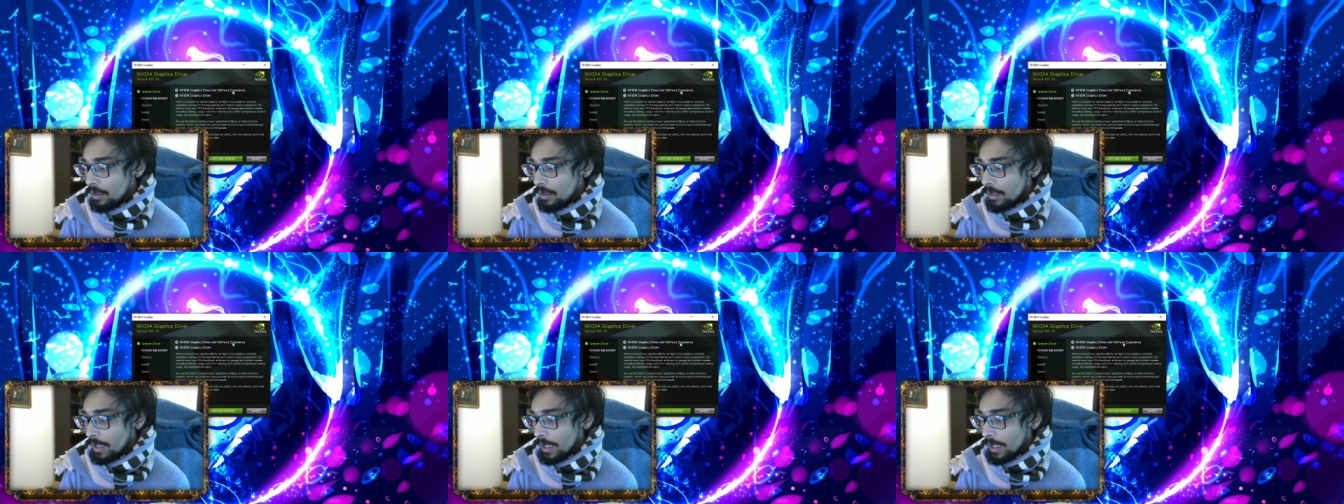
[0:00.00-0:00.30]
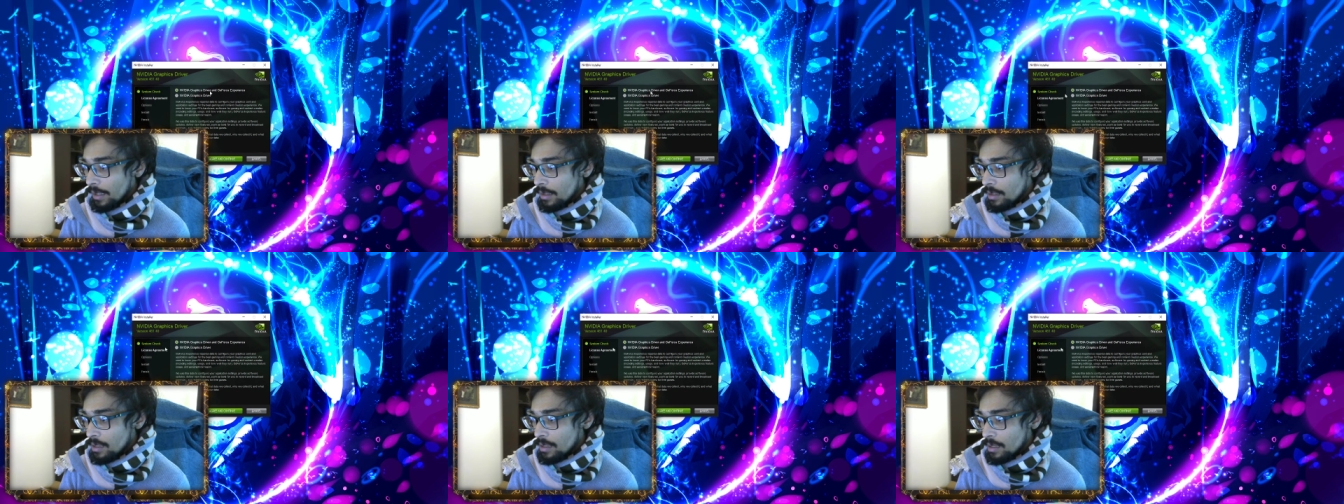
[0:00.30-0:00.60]

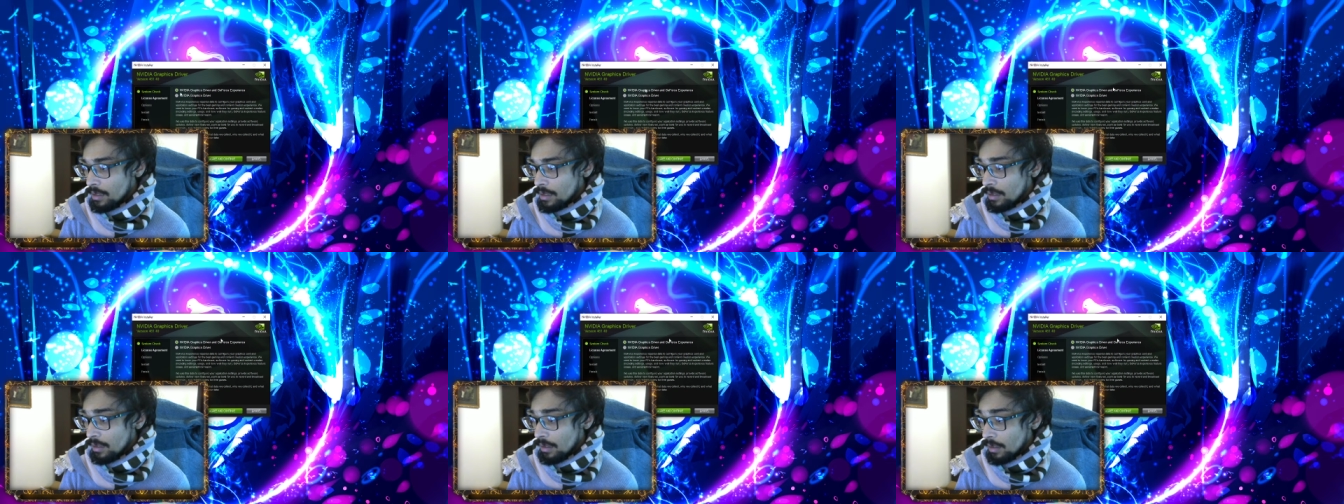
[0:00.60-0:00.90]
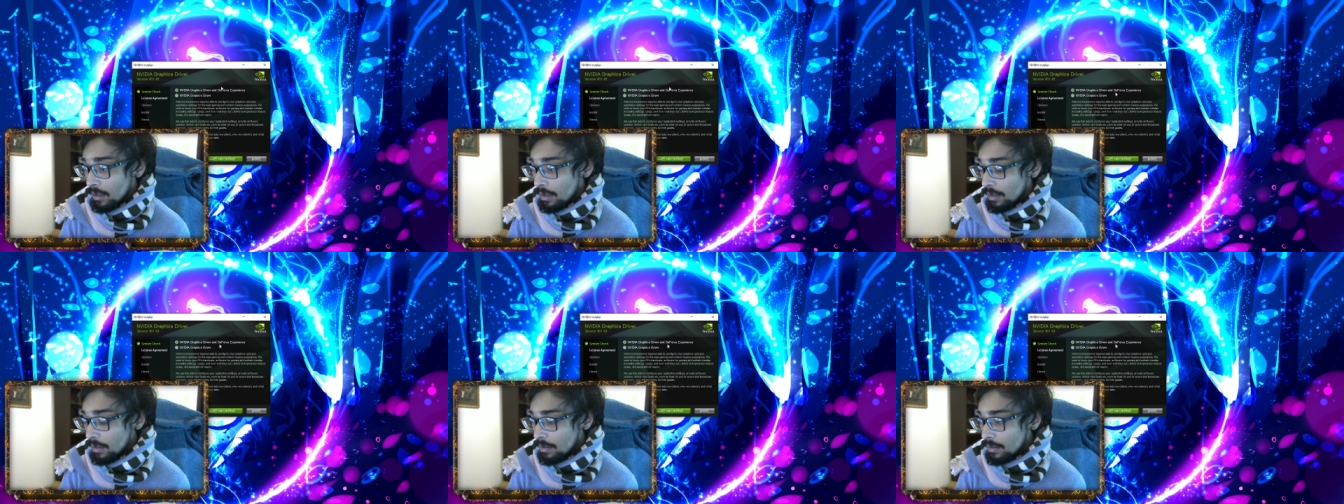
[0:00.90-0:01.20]

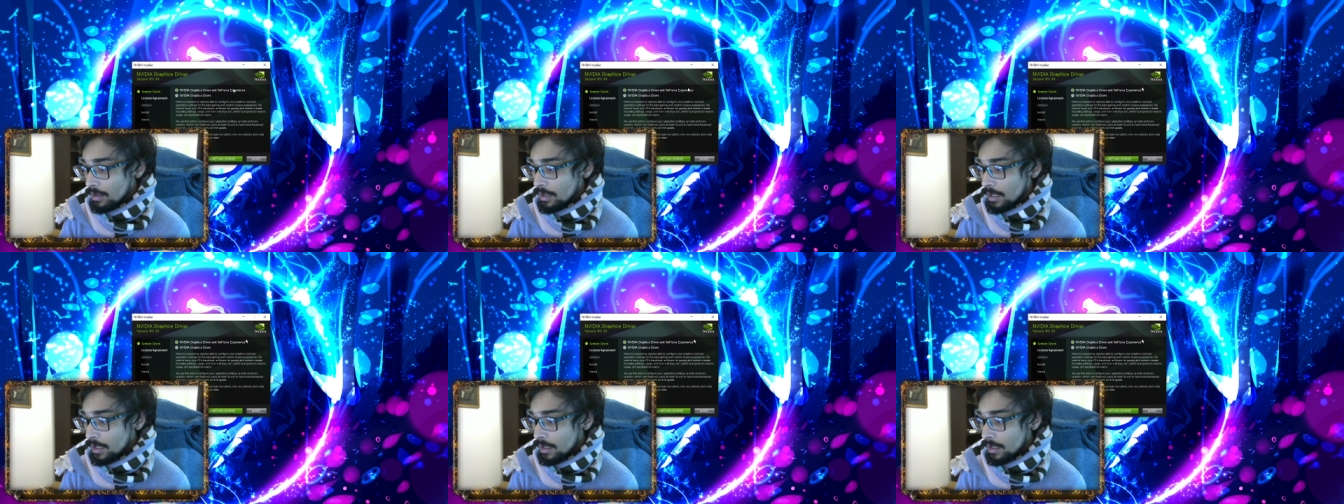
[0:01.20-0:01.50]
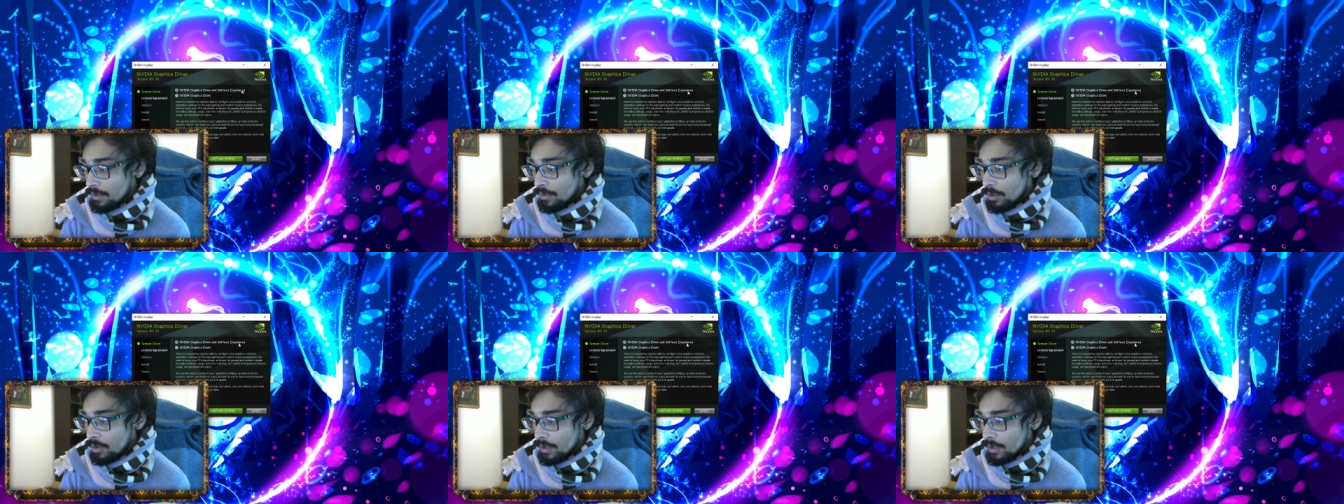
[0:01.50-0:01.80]
additional
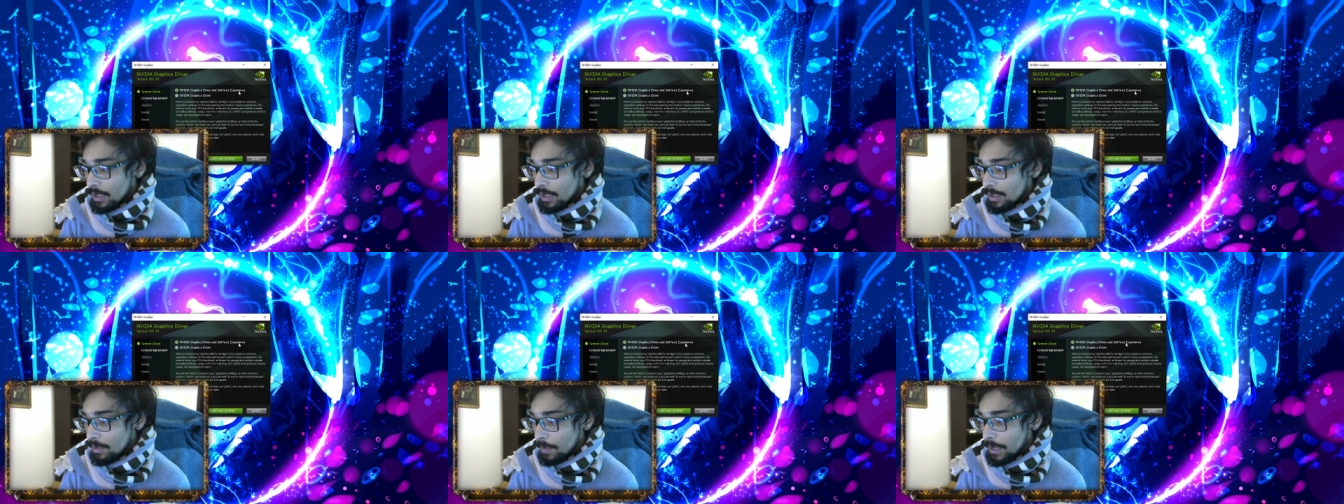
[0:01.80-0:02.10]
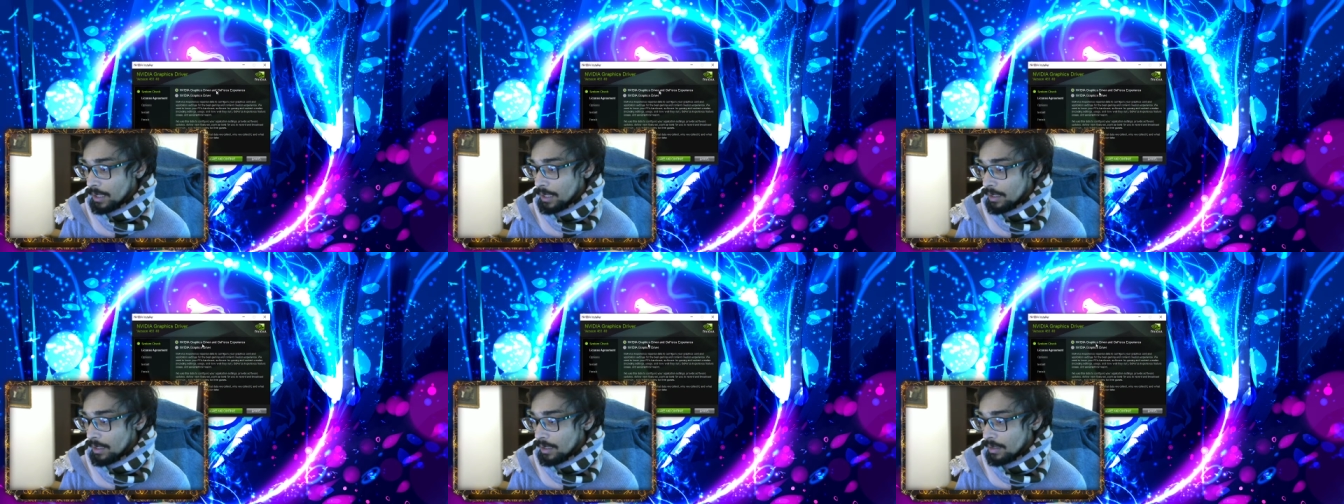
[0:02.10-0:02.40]
GeForce
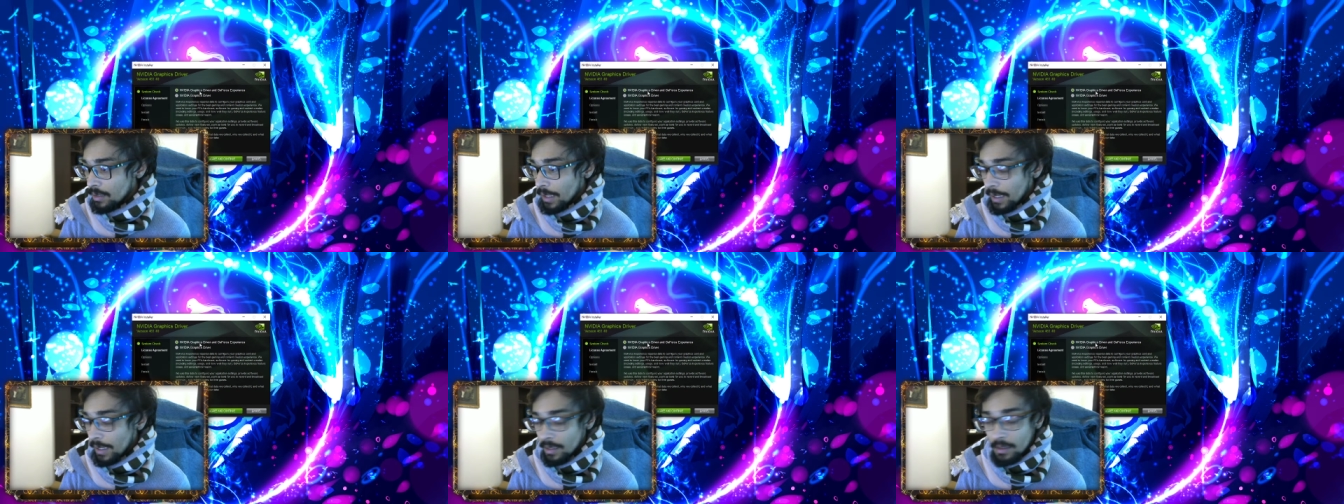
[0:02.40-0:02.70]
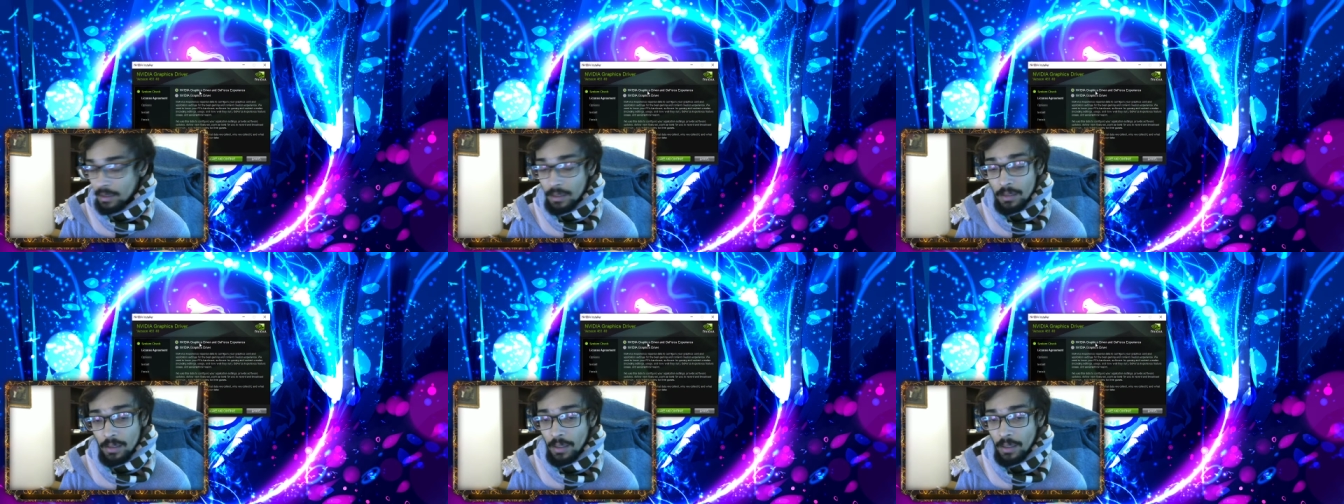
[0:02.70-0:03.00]
experience and
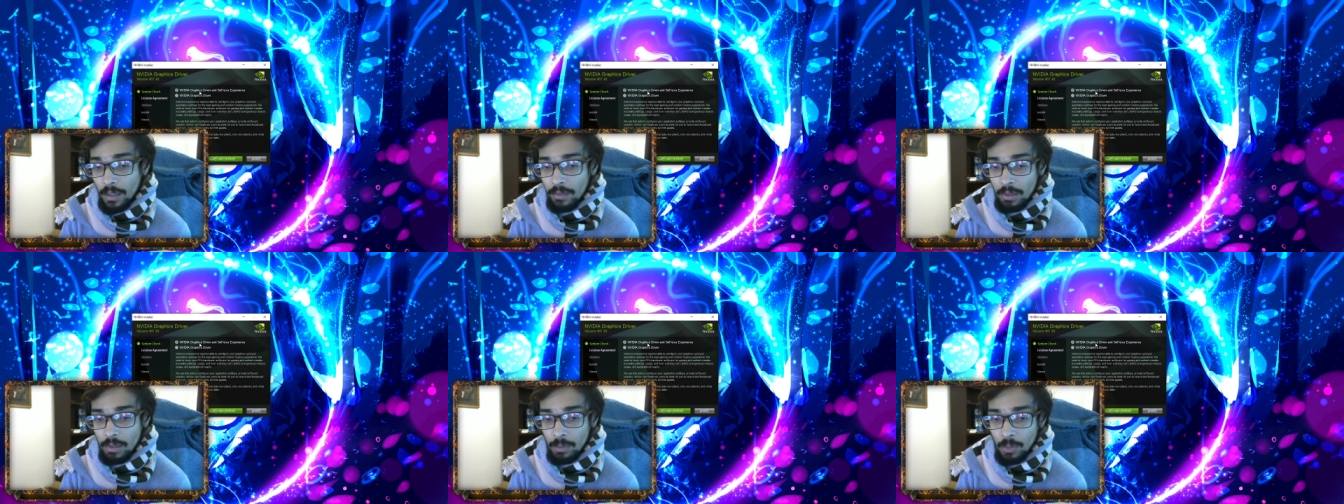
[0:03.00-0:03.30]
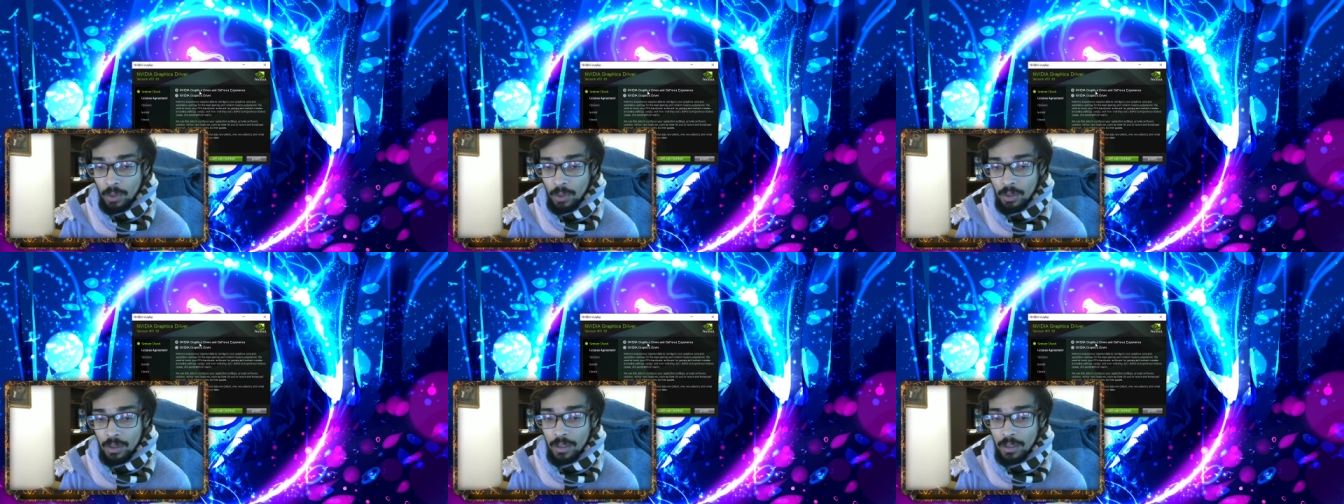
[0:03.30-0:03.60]
the driver
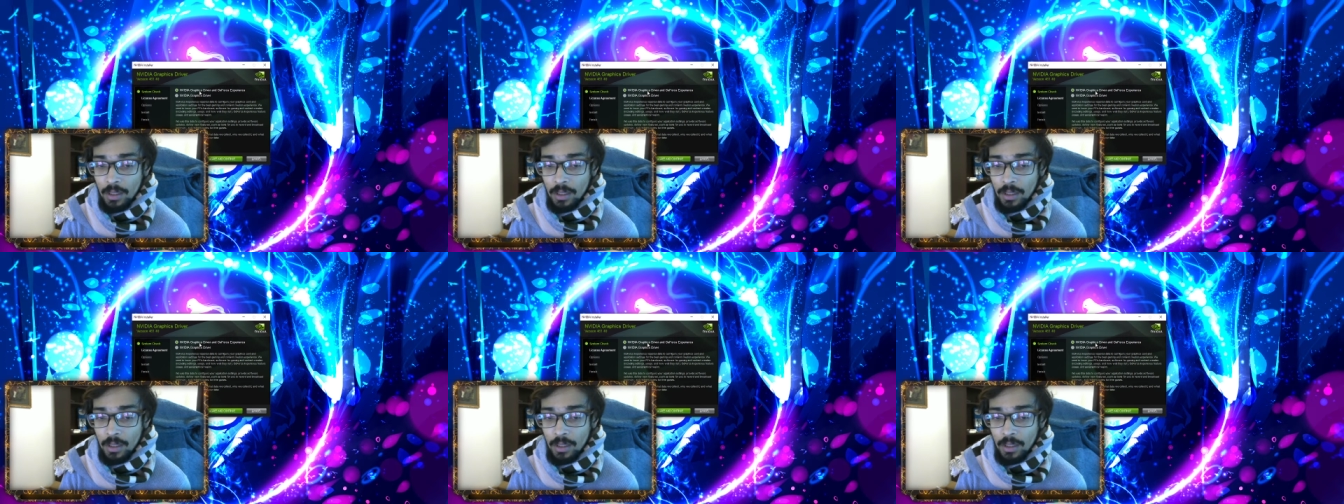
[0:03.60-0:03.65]
both?